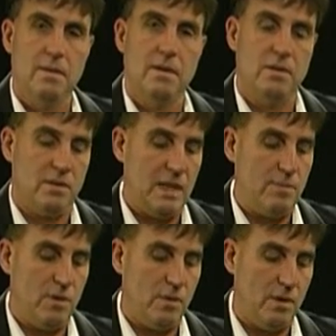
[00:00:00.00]
Just
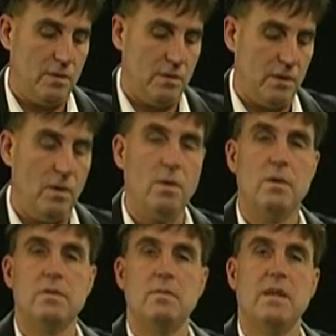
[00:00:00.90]
keep doing it until it
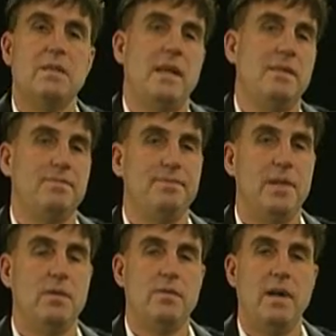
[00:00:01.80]
holds. It might take,
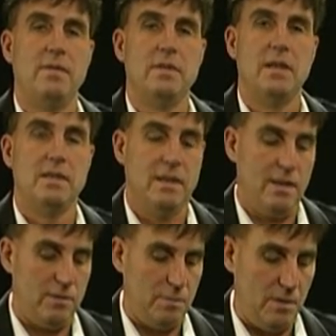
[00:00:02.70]
5 or 10
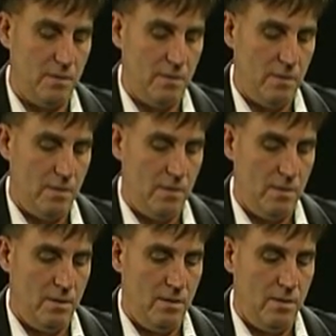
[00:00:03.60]
times, but
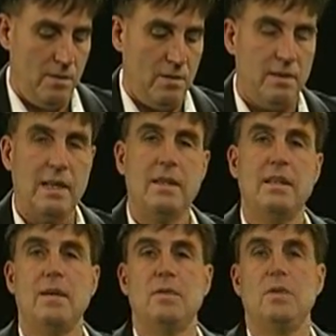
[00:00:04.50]
take the
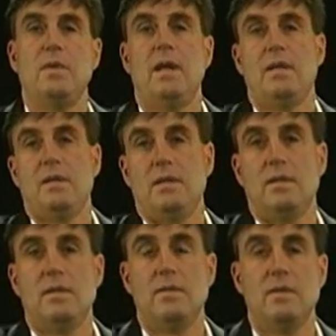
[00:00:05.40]
time to do that.
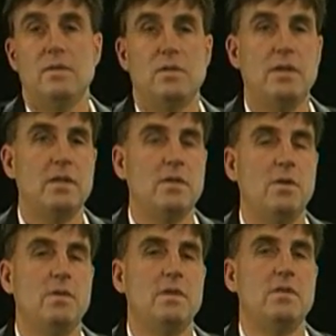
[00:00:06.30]
The strings
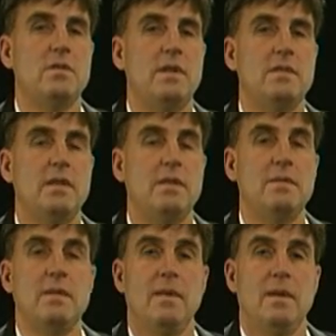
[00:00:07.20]
don't really stretch
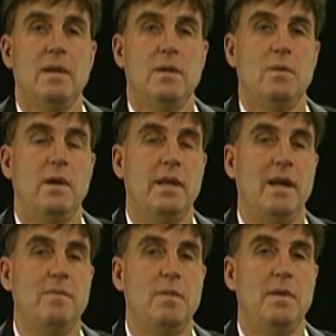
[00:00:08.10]
out while you
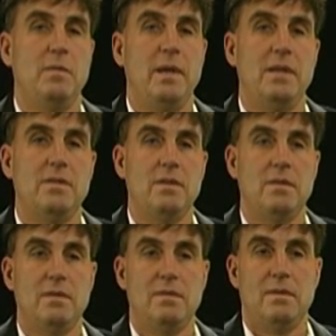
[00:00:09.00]
have them on the
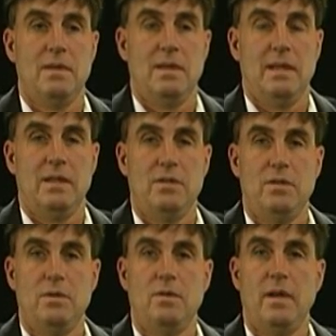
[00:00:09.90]
banjo, and unless you
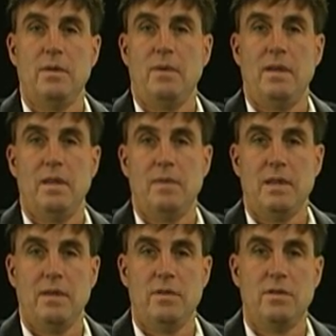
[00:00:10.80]
do it right away, they might
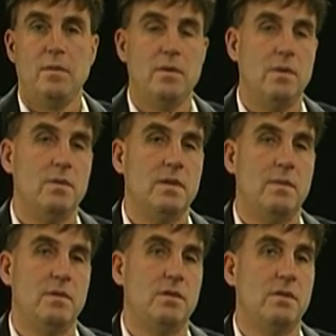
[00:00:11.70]
give you trouble the whole
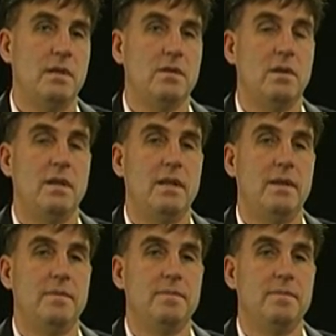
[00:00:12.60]
time the string is on there.